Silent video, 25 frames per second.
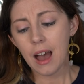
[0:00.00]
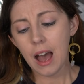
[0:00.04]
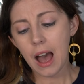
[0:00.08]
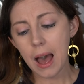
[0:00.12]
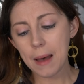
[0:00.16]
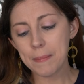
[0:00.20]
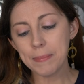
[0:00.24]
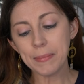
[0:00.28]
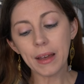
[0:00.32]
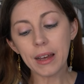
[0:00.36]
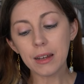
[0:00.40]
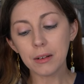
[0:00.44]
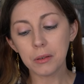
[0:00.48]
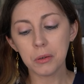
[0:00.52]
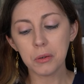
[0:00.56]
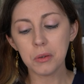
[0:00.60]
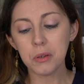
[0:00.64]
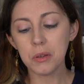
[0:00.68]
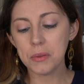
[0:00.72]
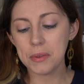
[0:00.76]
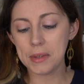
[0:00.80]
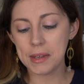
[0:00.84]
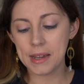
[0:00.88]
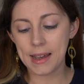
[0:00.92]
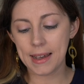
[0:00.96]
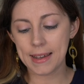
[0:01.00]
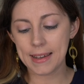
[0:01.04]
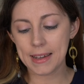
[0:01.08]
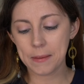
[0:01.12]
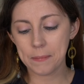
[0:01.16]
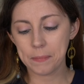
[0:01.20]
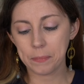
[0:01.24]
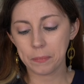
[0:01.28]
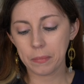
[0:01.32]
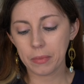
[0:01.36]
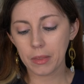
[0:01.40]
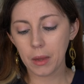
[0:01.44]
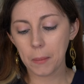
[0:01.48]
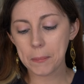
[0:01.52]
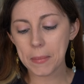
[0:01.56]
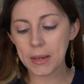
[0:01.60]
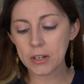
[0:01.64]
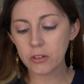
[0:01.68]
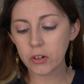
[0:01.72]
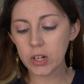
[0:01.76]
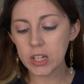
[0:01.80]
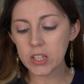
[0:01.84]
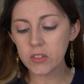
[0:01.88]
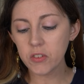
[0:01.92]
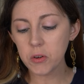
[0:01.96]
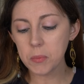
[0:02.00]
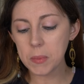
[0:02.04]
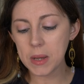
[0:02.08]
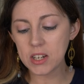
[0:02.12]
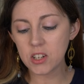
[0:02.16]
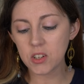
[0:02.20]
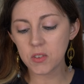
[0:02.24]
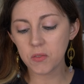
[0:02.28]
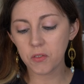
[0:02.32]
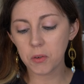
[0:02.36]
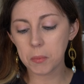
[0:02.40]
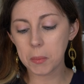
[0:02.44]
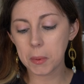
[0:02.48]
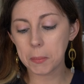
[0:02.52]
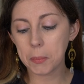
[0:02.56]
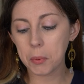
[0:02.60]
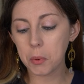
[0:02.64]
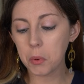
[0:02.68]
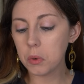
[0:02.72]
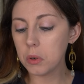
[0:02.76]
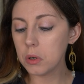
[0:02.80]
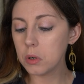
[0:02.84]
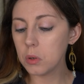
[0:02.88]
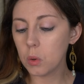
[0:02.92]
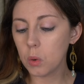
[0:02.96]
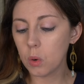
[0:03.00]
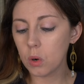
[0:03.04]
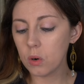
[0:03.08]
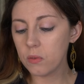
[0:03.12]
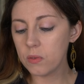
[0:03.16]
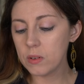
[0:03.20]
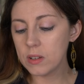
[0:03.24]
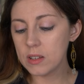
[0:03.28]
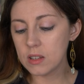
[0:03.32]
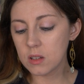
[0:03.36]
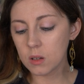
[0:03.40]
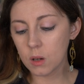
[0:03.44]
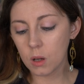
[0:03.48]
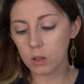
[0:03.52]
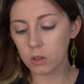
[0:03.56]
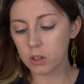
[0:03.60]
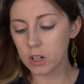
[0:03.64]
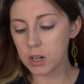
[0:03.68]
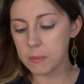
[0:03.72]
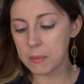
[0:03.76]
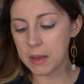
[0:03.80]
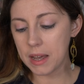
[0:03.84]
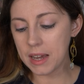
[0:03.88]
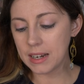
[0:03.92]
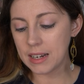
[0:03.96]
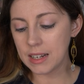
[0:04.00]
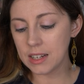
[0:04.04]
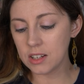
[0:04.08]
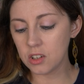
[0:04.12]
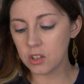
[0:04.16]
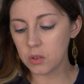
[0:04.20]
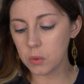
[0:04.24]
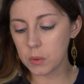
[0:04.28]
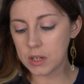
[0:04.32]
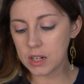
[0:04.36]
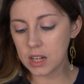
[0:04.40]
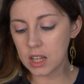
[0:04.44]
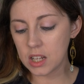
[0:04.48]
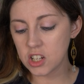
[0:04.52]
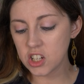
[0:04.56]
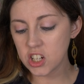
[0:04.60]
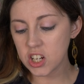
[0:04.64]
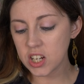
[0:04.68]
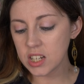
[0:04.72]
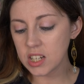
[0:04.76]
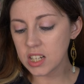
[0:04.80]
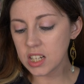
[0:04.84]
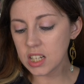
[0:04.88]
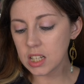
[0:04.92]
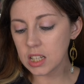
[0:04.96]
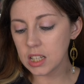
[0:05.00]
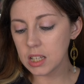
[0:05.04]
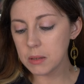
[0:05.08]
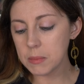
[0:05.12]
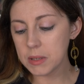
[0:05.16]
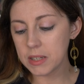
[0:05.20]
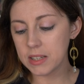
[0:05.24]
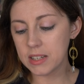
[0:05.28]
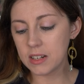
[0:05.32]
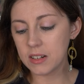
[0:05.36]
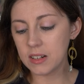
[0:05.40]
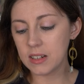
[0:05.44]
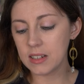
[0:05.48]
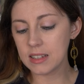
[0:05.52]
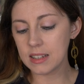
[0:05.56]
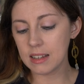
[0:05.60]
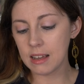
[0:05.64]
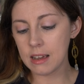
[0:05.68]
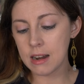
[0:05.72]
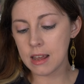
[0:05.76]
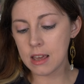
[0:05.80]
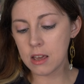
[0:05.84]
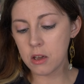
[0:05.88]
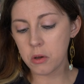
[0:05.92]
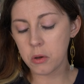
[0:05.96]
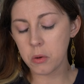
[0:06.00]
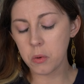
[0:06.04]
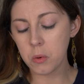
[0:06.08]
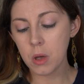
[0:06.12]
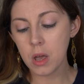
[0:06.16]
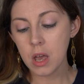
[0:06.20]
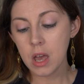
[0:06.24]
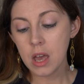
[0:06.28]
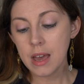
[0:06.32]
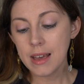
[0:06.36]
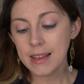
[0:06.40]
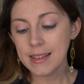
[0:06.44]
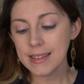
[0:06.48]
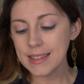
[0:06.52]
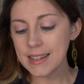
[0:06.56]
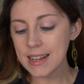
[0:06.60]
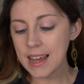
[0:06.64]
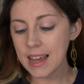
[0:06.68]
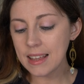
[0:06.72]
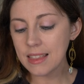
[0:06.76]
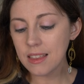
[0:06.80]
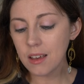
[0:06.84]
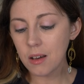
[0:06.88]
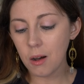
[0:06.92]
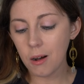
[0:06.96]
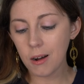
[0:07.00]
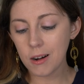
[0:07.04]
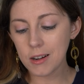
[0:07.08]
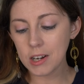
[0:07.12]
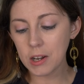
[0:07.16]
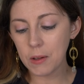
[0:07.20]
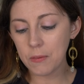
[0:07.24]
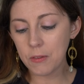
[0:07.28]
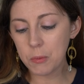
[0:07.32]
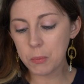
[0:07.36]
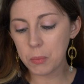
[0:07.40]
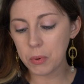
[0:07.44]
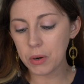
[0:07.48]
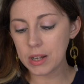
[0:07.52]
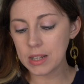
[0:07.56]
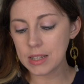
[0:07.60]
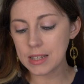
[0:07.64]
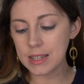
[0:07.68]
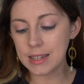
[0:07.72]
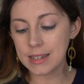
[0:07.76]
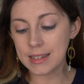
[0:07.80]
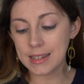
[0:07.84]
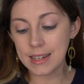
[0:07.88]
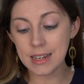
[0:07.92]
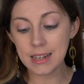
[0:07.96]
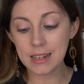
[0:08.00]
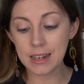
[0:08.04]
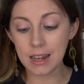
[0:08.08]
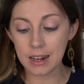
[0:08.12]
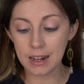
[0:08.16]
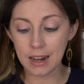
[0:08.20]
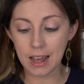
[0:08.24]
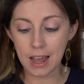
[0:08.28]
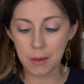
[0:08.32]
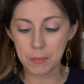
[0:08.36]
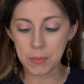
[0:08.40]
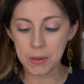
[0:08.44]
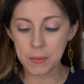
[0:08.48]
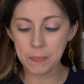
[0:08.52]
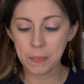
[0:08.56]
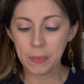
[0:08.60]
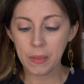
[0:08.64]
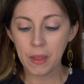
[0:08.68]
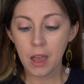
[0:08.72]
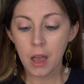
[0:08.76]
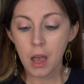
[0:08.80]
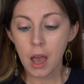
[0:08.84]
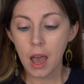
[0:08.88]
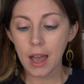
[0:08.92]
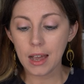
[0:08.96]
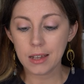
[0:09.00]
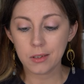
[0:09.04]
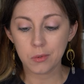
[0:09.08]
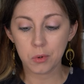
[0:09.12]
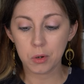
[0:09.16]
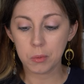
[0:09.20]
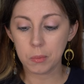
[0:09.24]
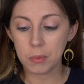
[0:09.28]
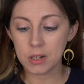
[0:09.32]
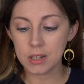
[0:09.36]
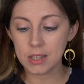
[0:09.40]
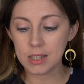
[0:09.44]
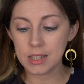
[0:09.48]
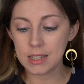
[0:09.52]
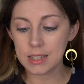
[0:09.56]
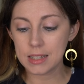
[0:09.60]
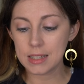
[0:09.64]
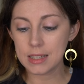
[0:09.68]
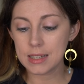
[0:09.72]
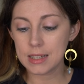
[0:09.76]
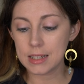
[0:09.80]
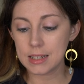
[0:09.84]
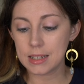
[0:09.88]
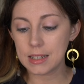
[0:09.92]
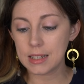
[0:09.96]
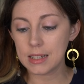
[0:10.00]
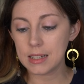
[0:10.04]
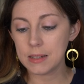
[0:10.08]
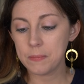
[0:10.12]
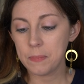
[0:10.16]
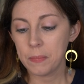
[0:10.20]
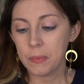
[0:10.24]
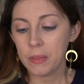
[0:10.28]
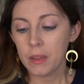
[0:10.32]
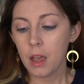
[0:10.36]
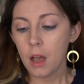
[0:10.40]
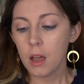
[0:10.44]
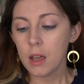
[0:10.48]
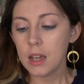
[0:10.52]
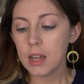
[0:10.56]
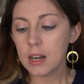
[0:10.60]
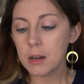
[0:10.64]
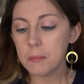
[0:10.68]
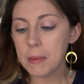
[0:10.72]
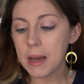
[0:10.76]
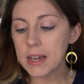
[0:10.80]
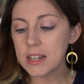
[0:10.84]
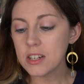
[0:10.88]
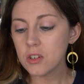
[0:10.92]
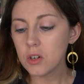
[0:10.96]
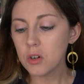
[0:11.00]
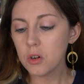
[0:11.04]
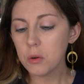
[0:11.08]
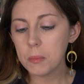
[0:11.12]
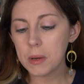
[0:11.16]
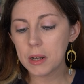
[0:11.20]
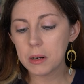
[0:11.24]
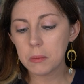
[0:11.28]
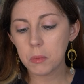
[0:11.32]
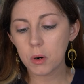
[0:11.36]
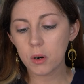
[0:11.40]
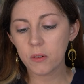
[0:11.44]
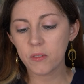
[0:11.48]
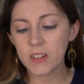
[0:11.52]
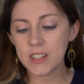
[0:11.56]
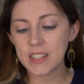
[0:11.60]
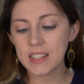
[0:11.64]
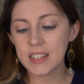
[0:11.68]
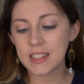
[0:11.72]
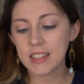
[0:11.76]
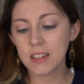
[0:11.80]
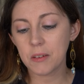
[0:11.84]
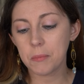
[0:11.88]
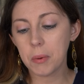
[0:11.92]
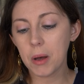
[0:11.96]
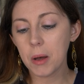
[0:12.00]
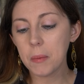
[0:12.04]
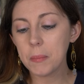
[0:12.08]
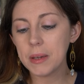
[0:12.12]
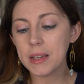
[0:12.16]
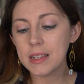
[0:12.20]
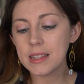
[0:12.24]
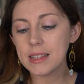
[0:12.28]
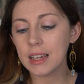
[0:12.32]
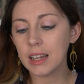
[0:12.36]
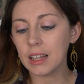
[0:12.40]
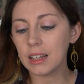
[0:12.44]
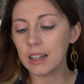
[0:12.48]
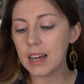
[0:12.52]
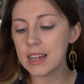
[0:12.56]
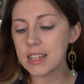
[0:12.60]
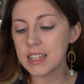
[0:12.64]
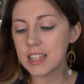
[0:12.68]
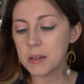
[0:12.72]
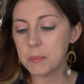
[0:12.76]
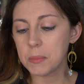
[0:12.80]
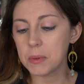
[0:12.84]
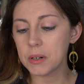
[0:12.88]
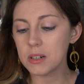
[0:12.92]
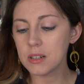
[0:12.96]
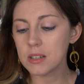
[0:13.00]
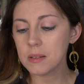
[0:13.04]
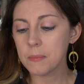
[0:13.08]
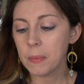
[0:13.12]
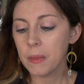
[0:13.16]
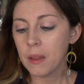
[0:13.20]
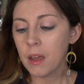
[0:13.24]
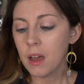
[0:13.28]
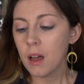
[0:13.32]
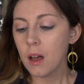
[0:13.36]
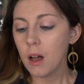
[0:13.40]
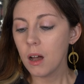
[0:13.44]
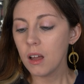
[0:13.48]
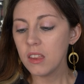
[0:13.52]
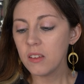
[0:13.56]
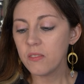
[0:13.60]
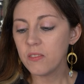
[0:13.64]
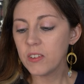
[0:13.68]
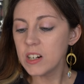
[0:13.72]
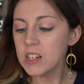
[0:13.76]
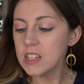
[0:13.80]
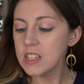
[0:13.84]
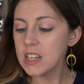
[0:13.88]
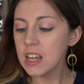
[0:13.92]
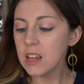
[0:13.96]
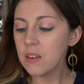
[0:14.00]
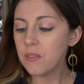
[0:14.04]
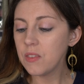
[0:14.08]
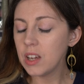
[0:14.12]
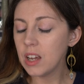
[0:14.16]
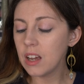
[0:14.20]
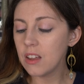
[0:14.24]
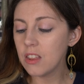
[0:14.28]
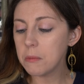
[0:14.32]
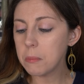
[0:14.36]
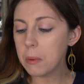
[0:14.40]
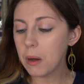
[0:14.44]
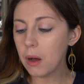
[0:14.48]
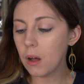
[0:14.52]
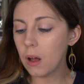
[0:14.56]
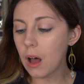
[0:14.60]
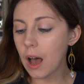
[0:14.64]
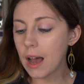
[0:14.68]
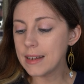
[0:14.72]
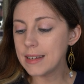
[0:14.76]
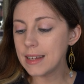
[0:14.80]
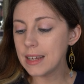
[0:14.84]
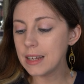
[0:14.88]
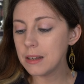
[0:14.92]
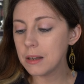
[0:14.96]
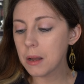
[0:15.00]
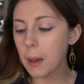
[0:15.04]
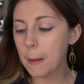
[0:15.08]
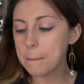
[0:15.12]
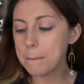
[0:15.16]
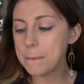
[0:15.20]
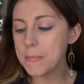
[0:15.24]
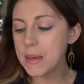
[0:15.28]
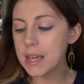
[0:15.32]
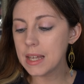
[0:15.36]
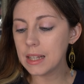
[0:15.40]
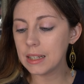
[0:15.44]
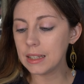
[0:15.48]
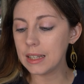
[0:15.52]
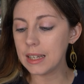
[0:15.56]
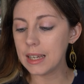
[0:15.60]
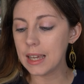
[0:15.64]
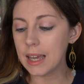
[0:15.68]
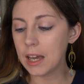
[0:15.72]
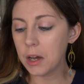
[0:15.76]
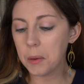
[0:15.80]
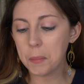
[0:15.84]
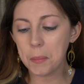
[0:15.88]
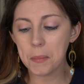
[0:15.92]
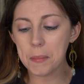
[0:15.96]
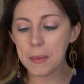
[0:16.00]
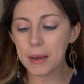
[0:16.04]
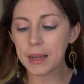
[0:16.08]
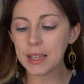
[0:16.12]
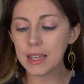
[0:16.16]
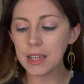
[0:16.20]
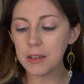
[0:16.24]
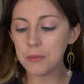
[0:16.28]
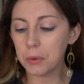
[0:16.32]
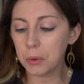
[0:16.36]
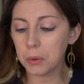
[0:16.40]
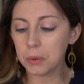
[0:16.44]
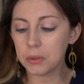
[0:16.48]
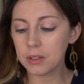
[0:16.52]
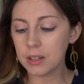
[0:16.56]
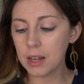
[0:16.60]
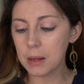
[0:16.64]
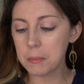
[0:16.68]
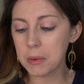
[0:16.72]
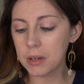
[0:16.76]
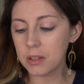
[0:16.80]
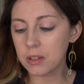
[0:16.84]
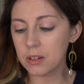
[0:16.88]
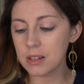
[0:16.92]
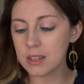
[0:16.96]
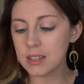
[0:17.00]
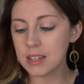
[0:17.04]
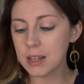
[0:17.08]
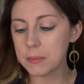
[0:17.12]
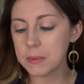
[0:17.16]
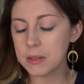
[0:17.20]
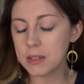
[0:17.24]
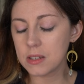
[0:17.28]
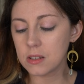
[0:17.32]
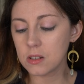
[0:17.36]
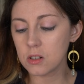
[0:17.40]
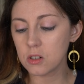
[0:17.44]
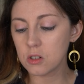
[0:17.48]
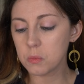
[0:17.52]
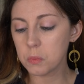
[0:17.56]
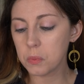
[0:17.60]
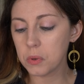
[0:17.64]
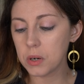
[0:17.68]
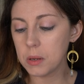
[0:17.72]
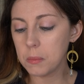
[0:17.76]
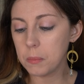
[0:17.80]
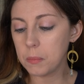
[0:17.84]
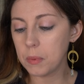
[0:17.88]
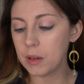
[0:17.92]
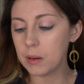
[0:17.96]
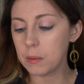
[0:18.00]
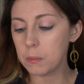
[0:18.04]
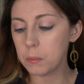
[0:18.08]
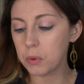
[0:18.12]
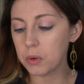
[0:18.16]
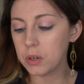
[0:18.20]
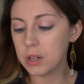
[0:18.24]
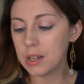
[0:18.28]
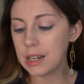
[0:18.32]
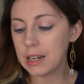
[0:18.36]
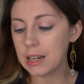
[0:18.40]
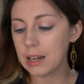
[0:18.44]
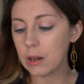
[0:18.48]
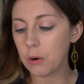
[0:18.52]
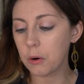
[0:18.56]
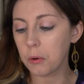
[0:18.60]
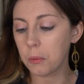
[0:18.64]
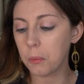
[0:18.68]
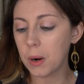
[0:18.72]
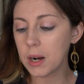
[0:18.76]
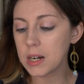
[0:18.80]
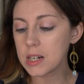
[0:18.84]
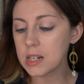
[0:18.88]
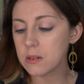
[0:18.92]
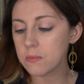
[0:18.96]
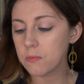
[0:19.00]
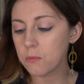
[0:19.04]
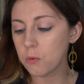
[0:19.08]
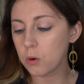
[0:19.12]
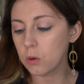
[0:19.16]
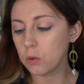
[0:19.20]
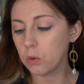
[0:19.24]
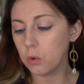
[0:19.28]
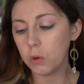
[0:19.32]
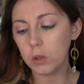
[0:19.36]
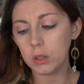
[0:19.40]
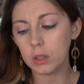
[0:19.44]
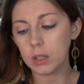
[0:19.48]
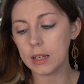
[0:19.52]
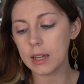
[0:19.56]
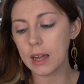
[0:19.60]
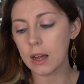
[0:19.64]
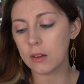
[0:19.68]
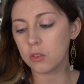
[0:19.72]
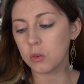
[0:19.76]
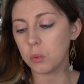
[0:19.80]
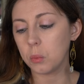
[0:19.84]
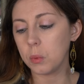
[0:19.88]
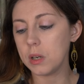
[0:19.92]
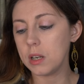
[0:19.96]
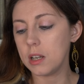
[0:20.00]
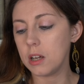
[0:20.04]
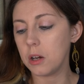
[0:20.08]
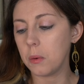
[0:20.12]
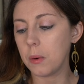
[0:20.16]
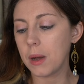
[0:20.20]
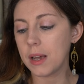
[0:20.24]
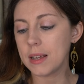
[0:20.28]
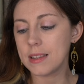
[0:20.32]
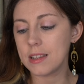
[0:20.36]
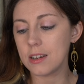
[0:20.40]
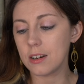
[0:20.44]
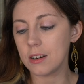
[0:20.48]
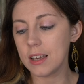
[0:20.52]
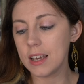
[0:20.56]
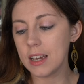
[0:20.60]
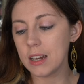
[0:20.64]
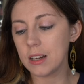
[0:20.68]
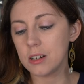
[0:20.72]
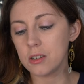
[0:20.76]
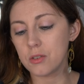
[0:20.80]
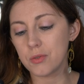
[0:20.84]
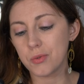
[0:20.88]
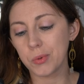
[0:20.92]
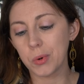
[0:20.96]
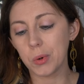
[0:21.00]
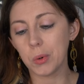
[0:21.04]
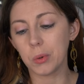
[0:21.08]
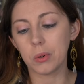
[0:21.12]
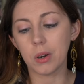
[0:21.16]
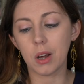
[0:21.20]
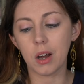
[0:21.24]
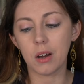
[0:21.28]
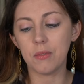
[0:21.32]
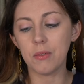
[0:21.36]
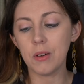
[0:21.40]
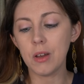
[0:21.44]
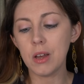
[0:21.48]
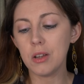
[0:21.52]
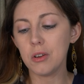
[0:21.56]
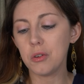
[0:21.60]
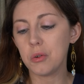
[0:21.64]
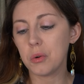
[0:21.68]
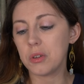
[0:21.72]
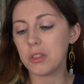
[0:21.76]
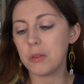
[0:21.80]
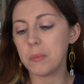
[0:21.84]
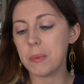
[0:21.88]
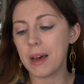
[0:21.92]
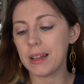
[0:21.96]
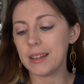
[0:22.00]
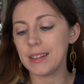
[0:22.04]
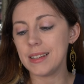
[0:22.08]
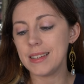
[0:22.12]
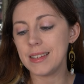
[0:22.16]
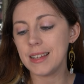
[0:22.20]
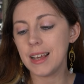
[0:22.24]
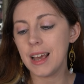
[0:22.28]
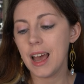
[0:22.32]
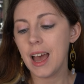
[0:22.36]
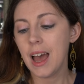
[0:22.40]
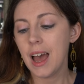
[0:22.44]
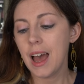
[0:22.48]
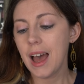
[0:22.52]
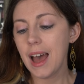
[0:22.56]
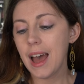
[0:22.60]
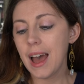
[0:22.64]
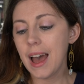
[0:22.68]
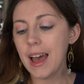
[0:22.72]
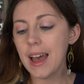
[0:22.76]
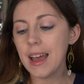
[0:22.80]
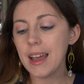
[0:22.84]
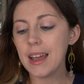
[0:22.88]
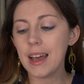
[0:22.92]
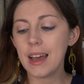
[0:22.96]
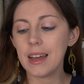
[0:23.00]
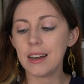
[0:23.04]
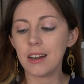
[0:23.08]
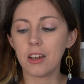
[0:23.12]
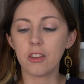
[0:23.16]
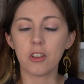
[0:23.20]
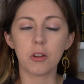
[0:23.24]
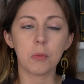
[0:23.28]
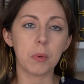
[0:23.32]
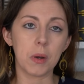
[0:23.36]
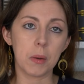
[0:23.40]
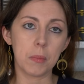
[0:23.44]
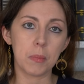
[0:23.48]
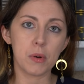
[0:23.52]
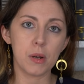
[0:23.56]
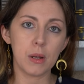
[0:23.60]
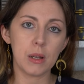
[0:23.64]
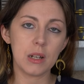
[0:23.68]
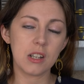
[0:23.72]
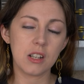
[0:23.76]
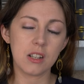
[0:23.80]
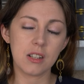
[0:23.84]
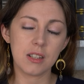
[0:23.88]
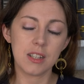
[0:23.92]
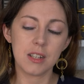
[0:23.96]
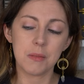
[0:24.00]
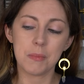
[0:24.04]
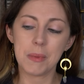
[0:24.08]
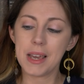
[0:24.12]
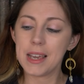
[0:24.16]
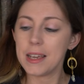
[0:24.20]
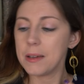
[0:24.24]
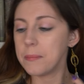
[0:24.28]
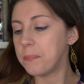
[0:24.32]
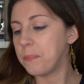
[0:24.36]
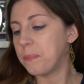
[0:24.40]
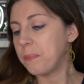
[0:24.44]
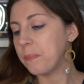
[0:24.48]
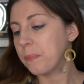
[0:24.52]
I'm not who you think I am. My transformation from a poor orphan scullery maid into an enchantingly mysterious lady who snagged the heart of the prince did not happen, as rumors insisted, in a magical metamorphosis of pumpkins and glass sippers. On the first evening of the ball, I didn't meekly help my evil stepmother and stepsisters primp and preen or watch forlornly out the window as their carriage rolled off toward the palace. I had other preparations to make.